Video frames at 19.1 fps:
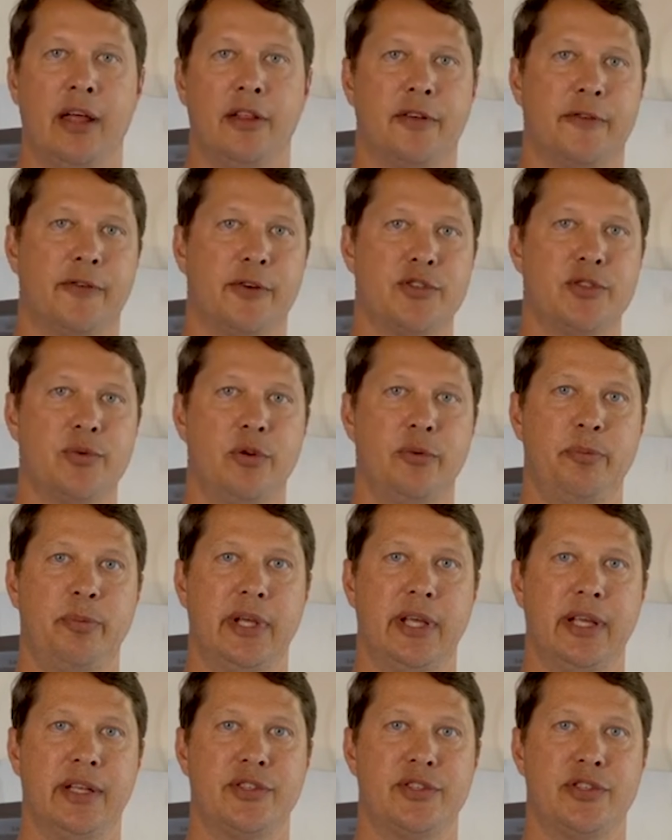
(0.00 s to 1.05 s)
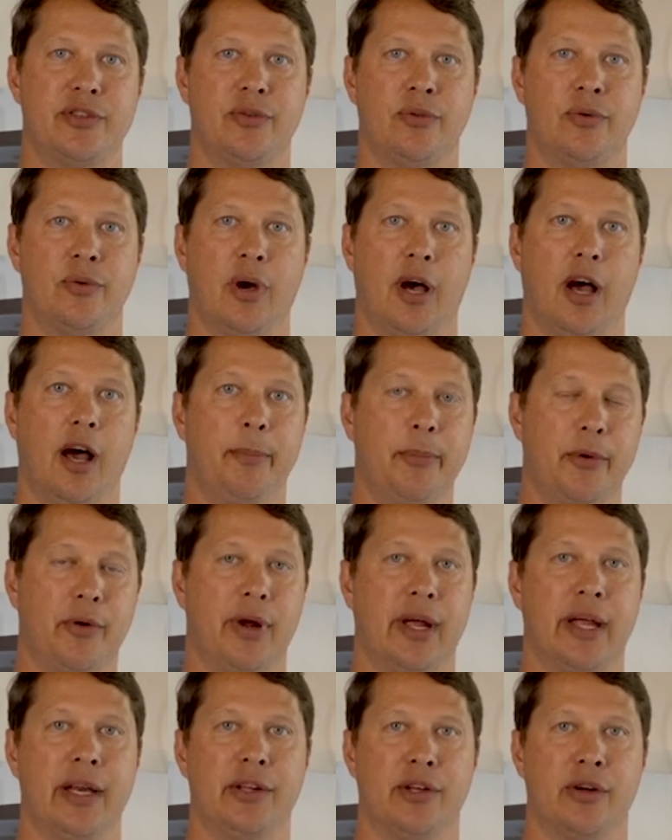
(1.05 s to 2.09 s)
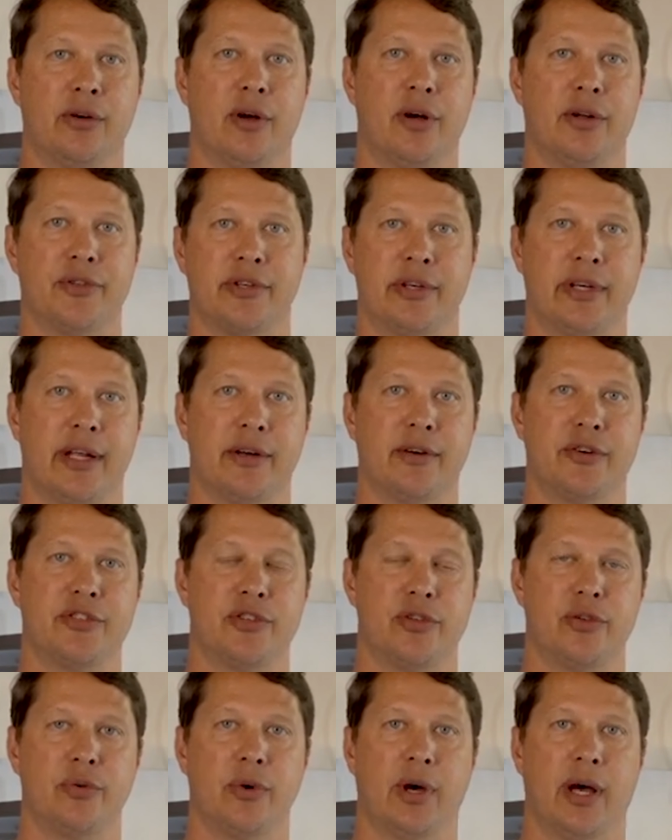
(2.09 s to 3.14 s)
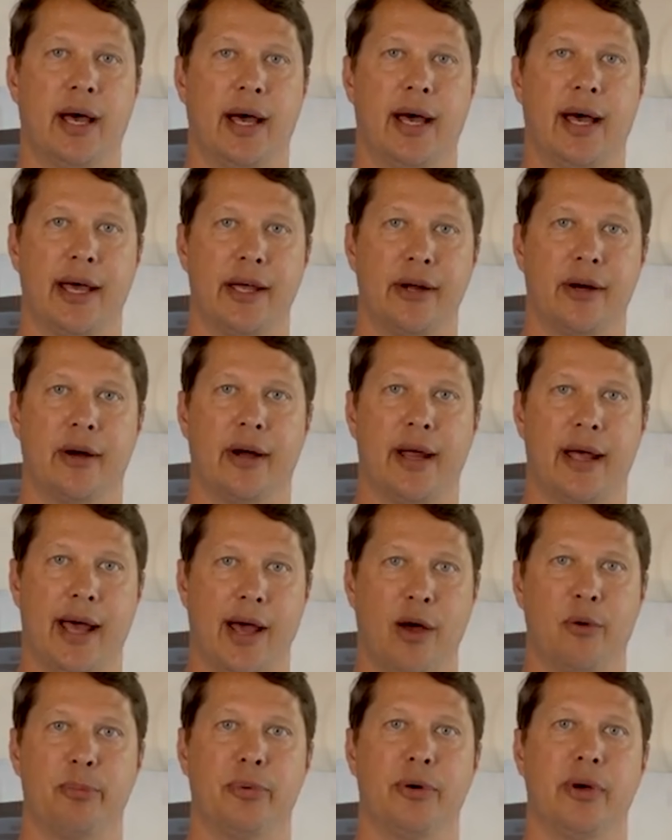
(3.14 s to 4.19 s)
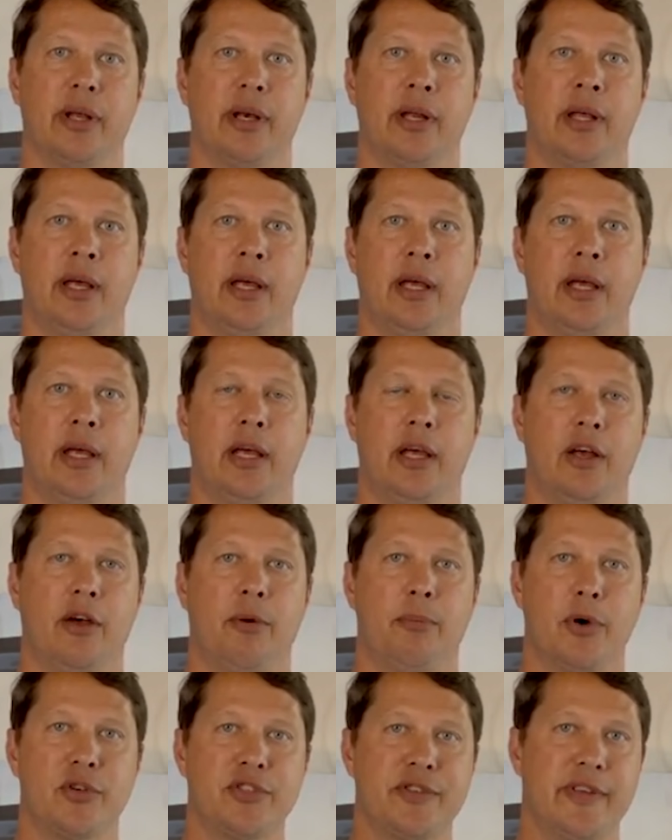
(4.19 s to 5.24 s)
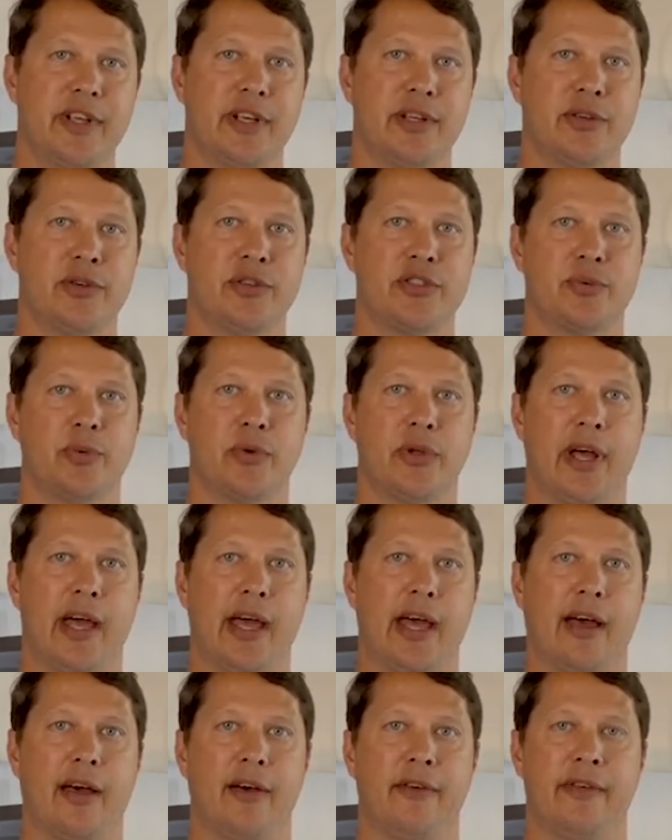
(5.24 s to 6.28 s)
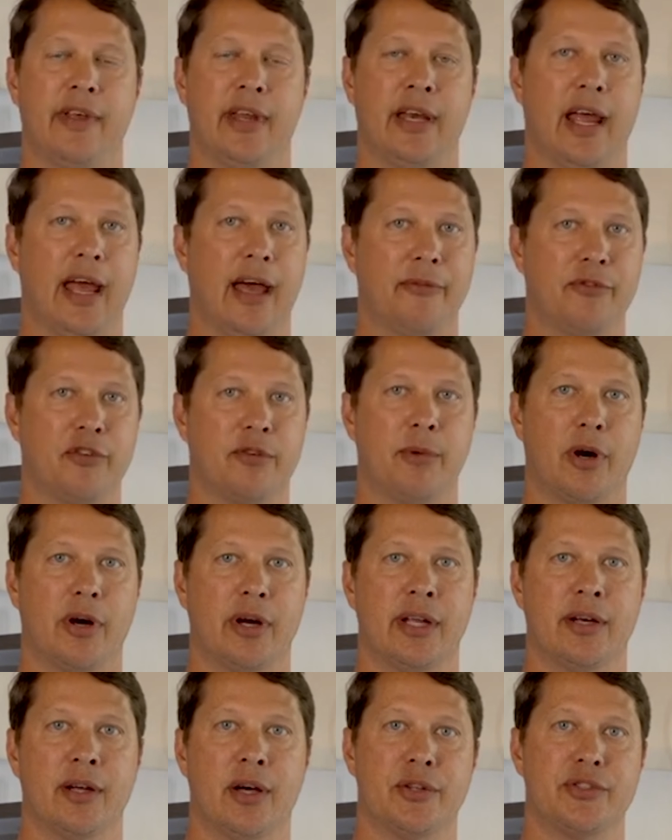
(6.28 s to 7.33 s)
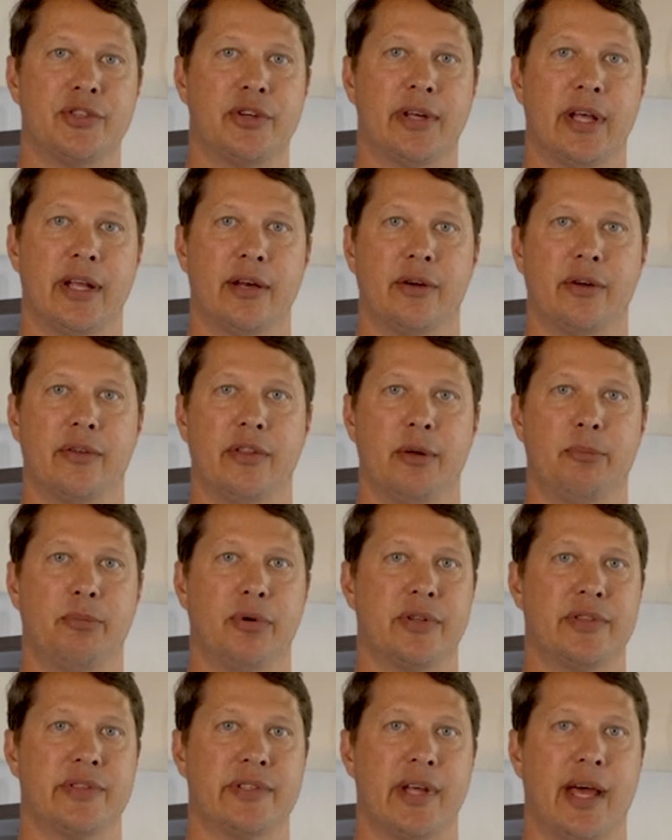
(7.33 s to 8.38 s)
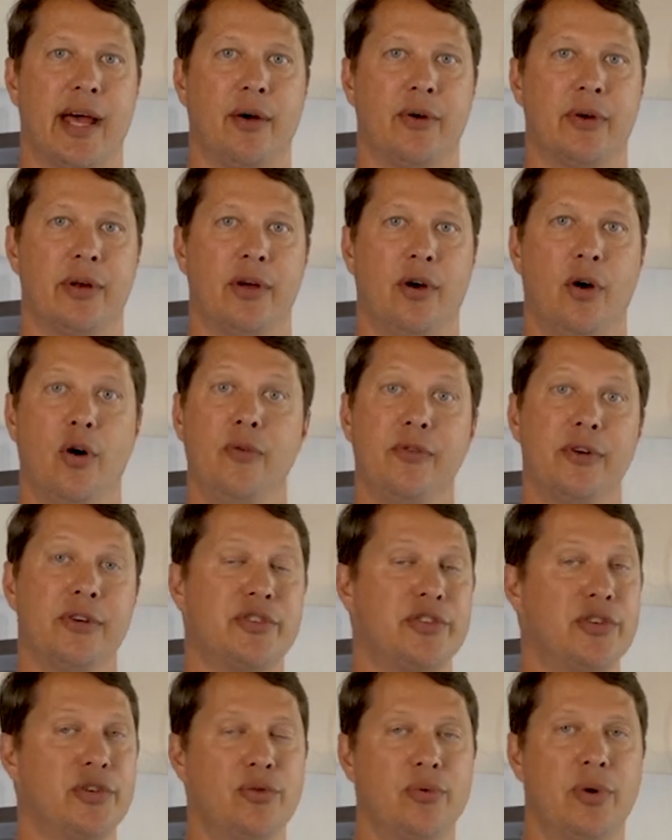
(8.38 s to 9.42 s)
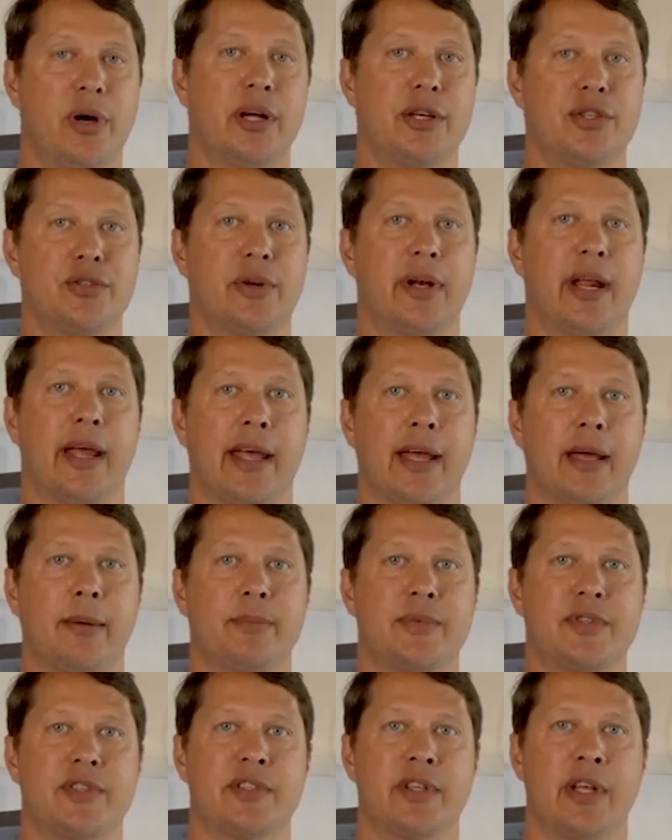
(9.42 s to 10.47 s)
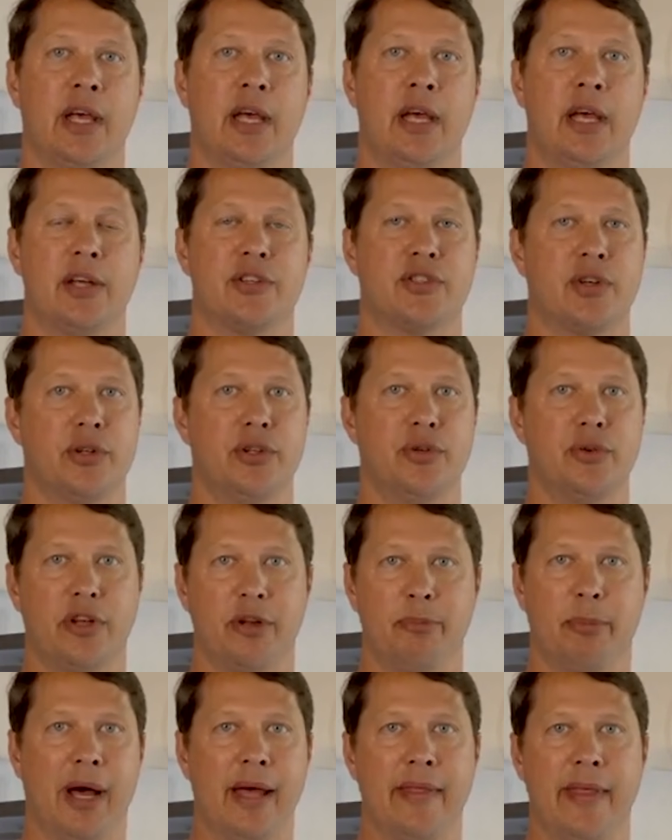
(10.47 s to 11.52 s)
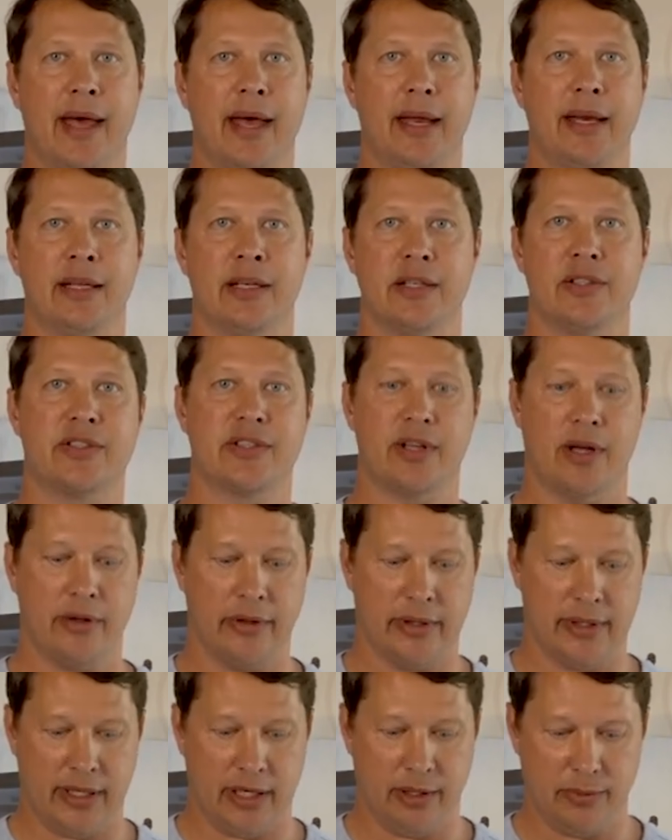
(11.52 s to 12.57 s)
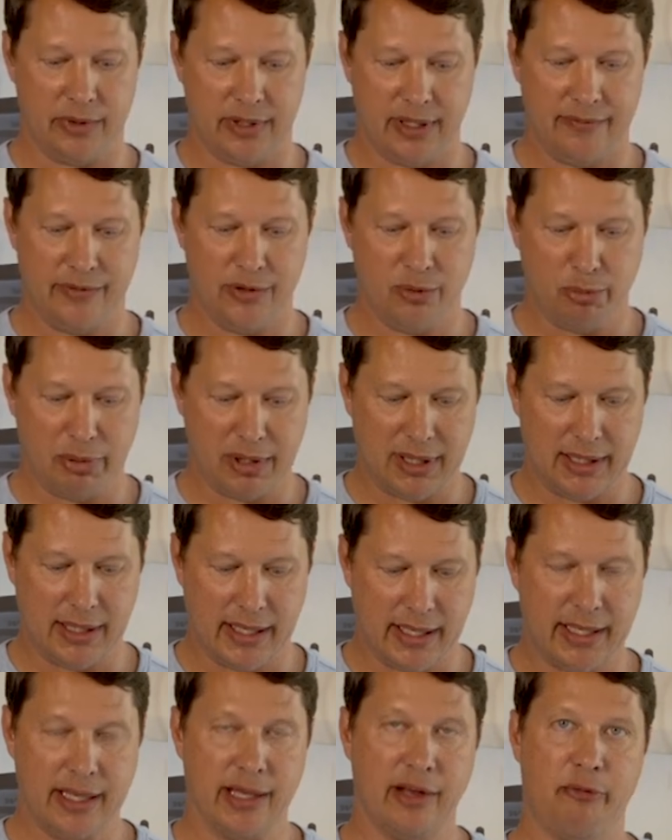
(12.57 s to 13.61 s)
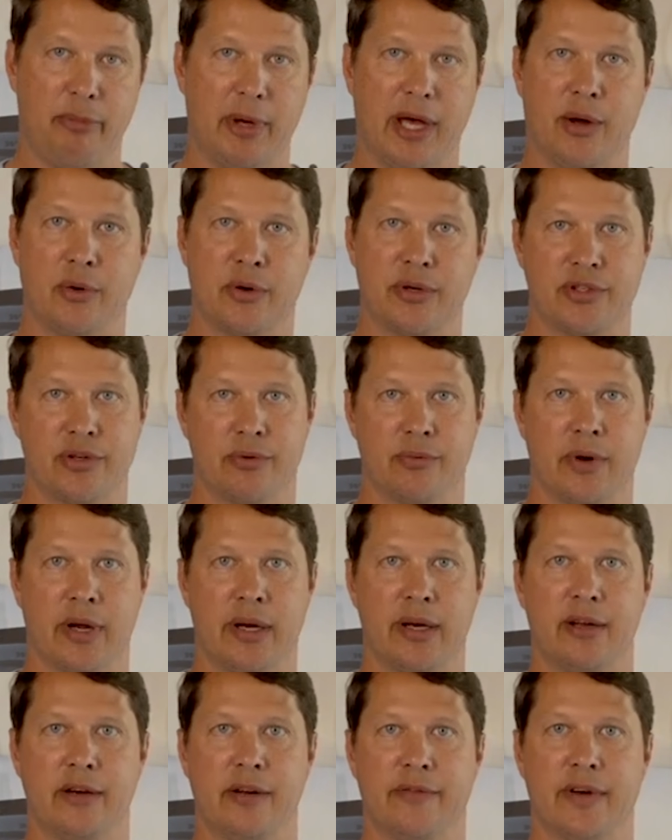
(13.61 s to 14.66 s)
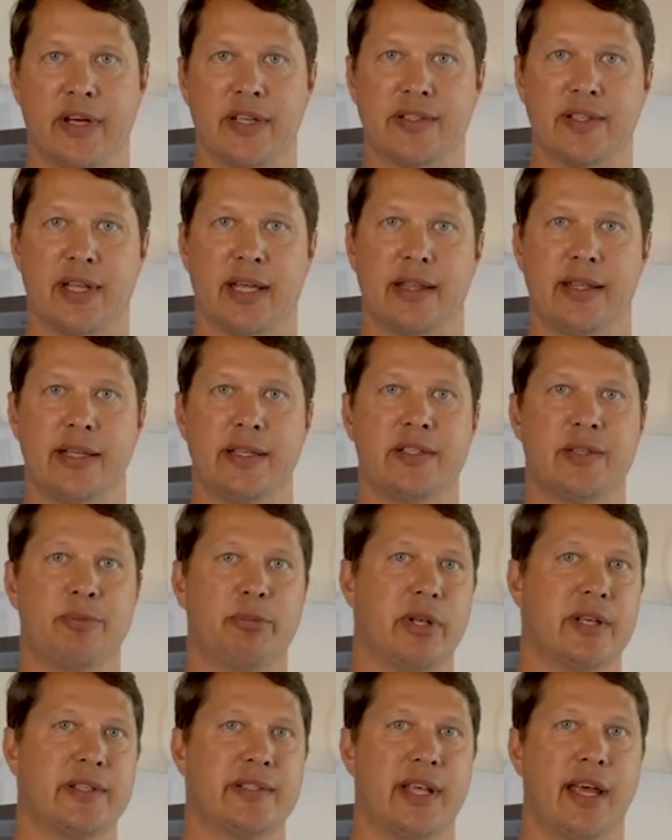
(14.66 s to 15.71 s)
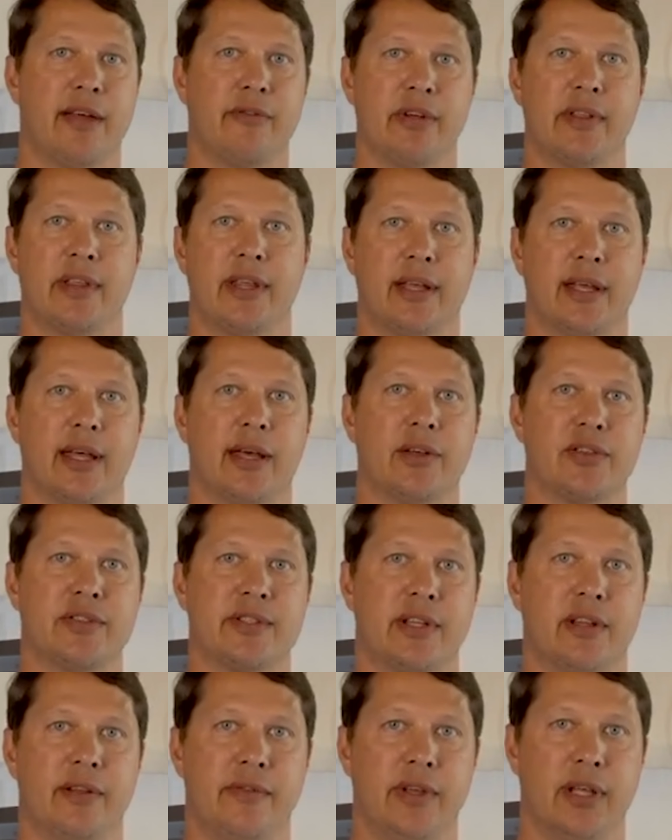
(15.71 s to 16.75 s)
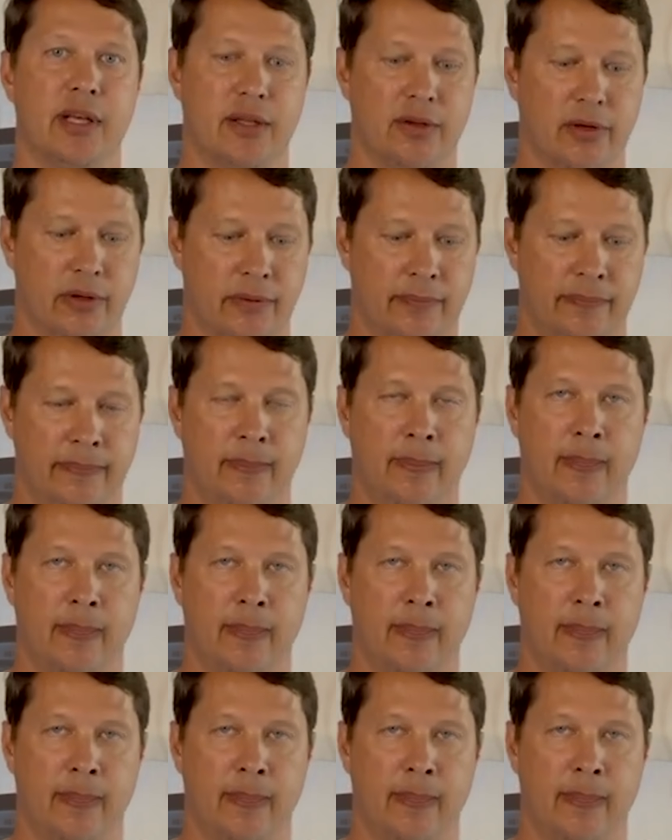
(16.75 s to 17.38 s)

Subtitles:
The first would be to upgrade your alternator to a higher output. Most vehicles will have an aftermarket alternator that puts out over 200 amps. So you could buy that and install it, and it would give you plenty of power to run a device like this, plus everything else in the vehicle.